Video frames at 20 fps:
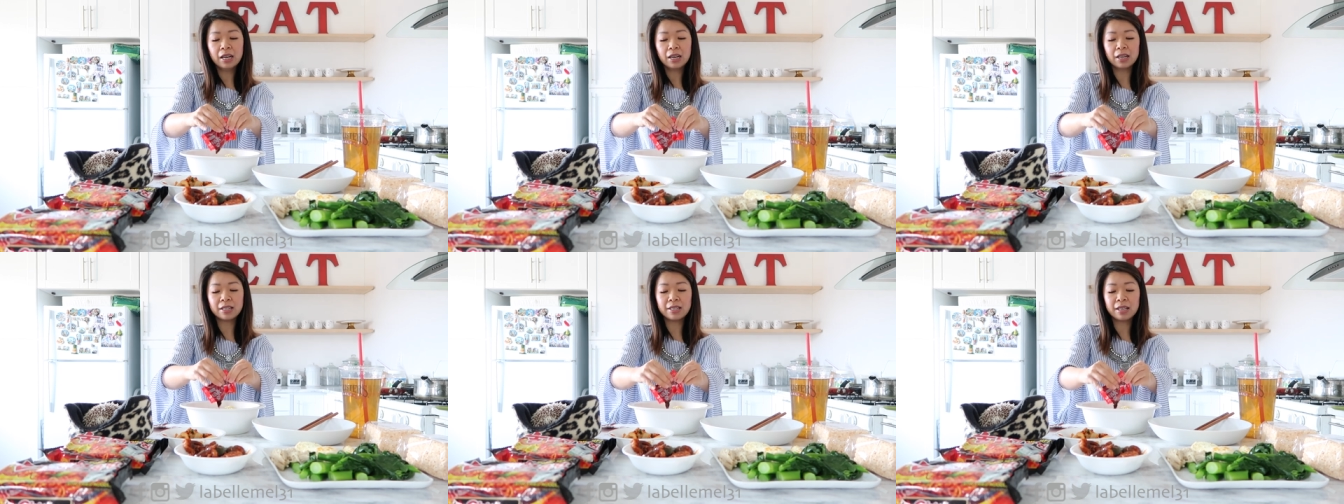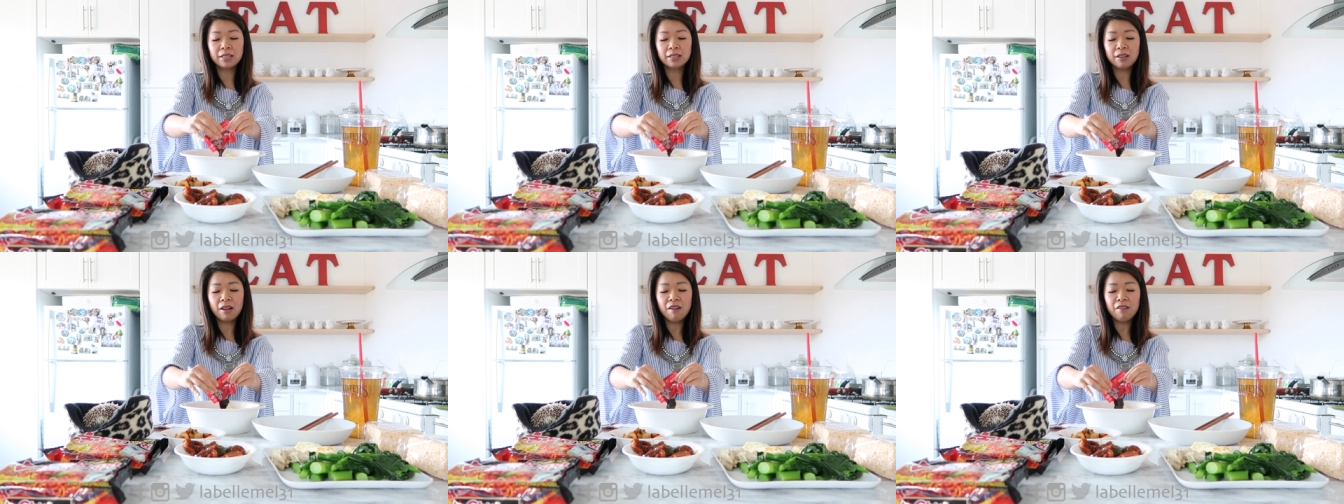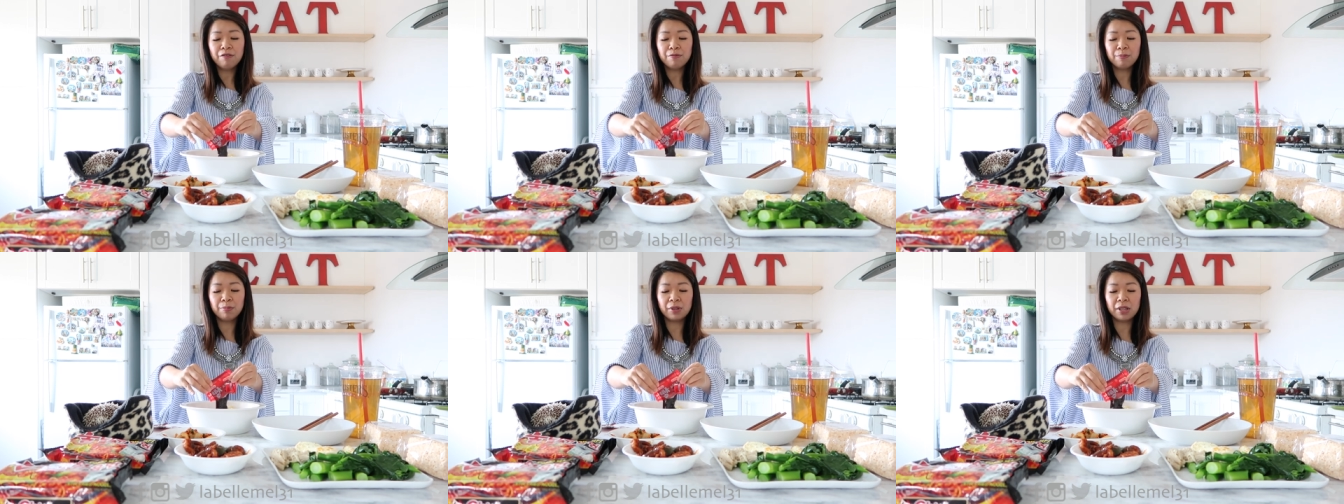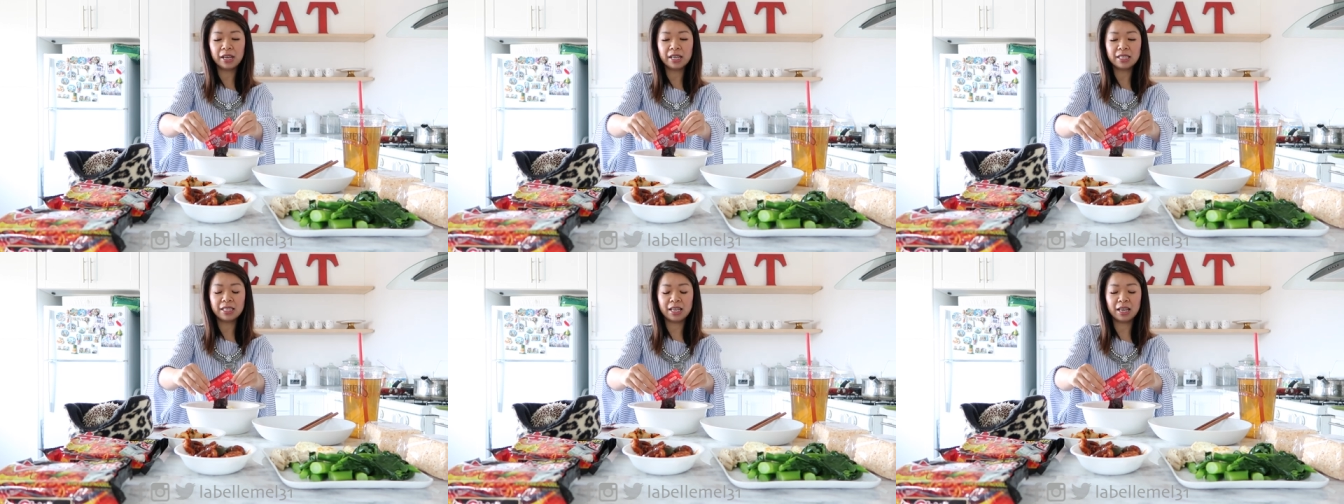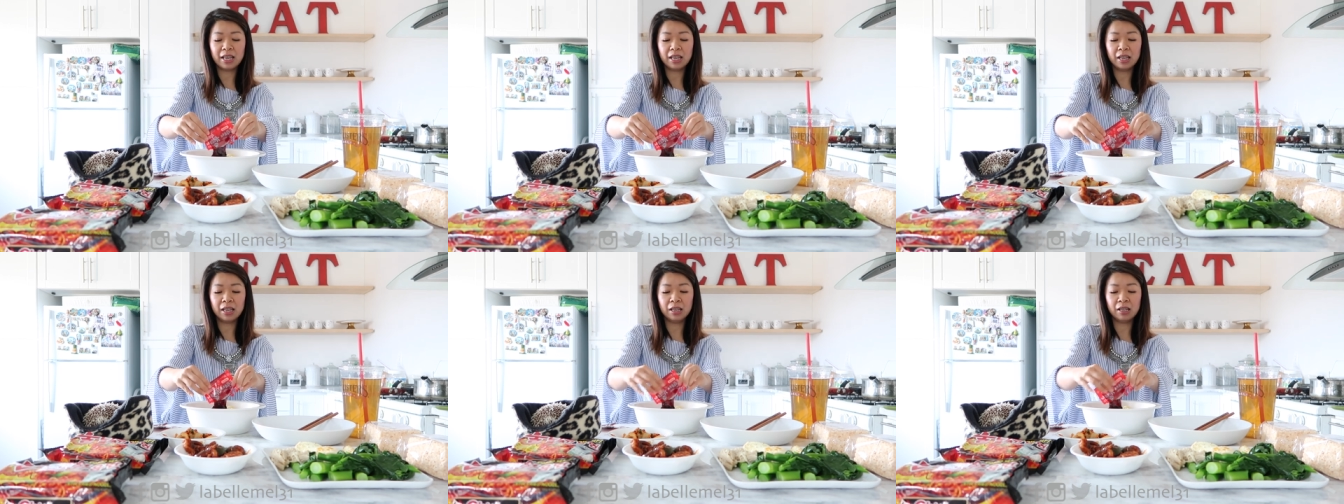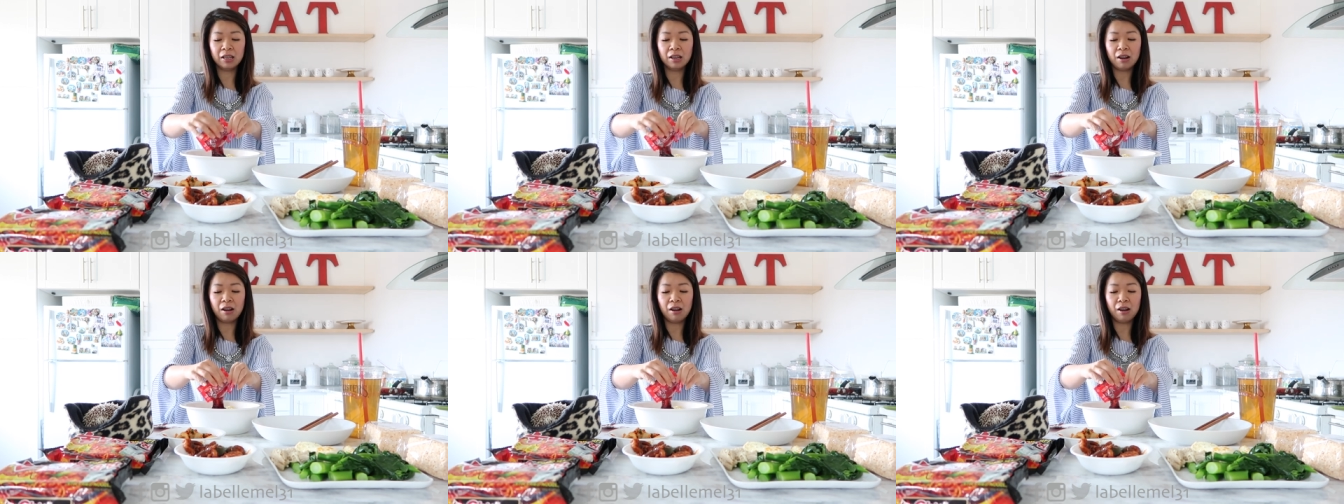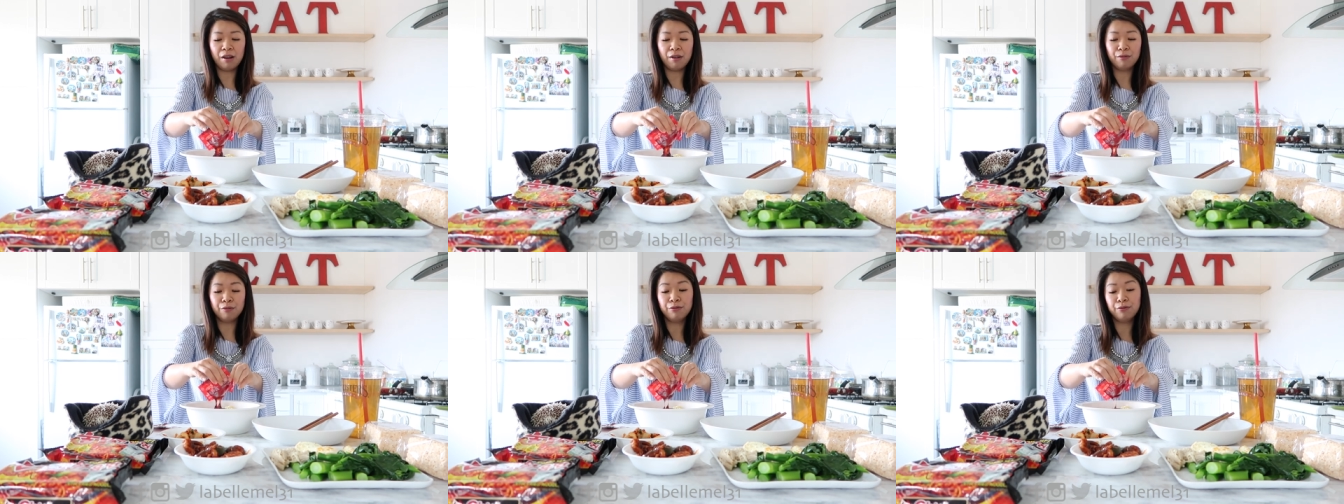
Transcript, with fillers: because I love plating um,